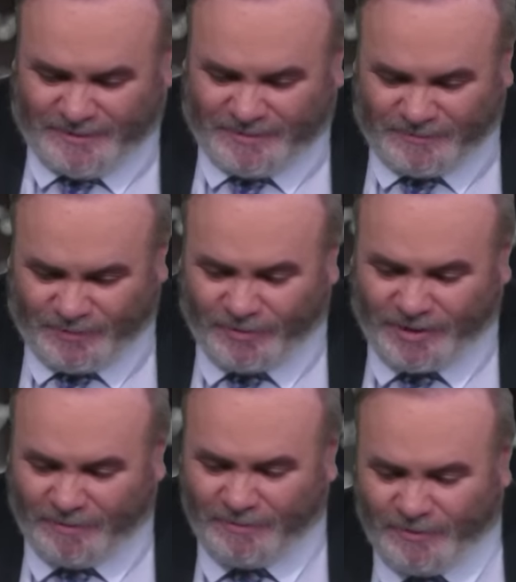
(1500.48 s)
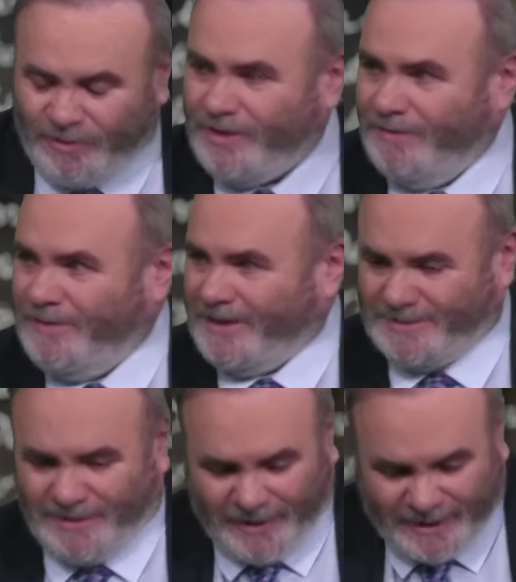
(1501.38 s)
Um, we'll, come, we'll come back yeah.
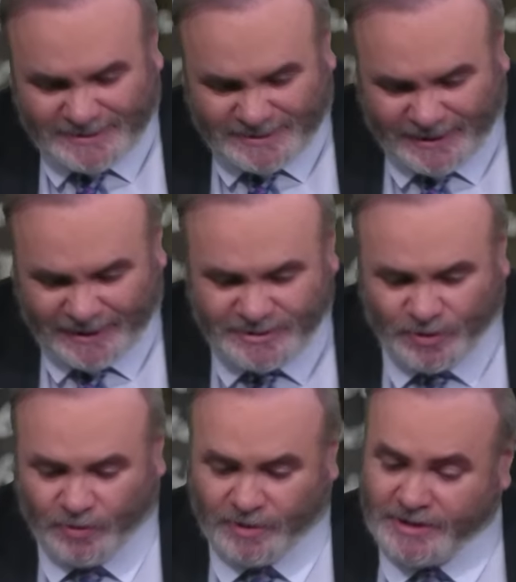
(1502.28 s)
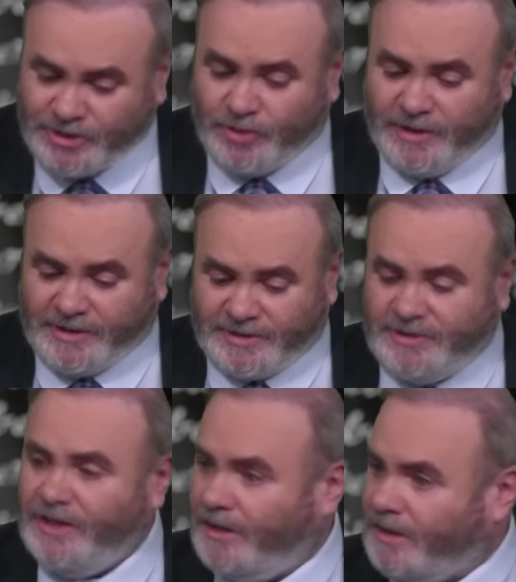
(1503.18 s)
to that, yeah. yes, or literally it's
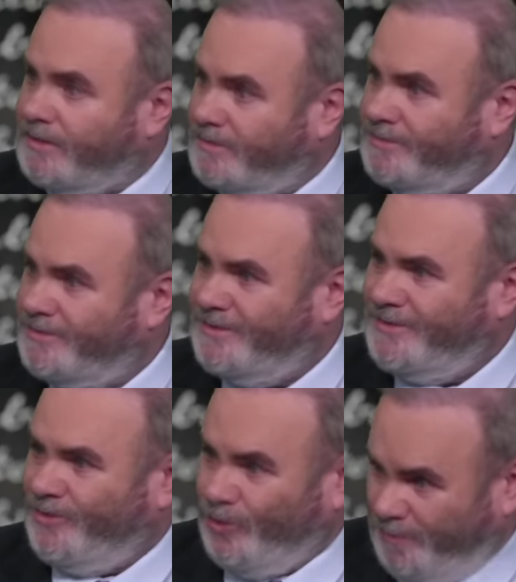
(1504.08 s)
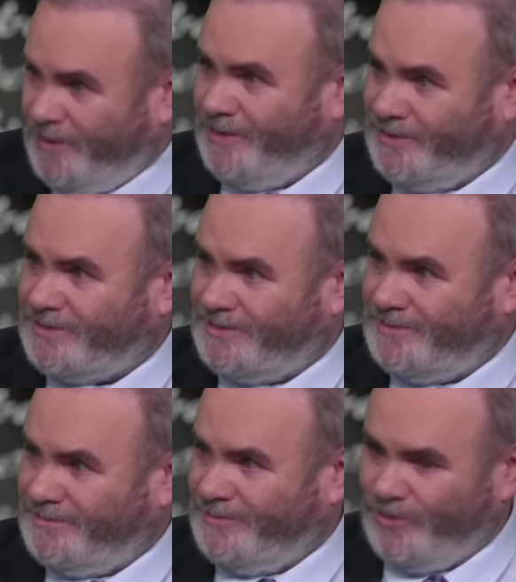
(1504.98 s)
dug. yeah. or pierced
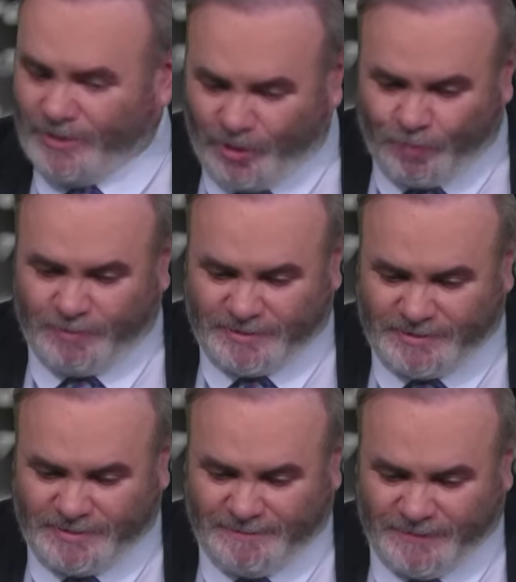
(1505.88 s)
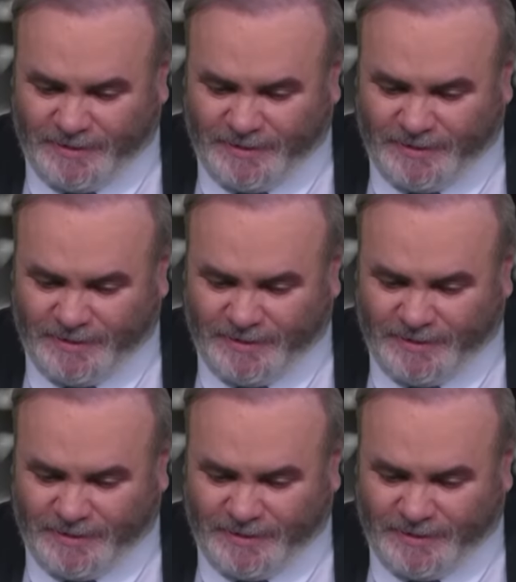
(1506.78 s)
yeah. or opened.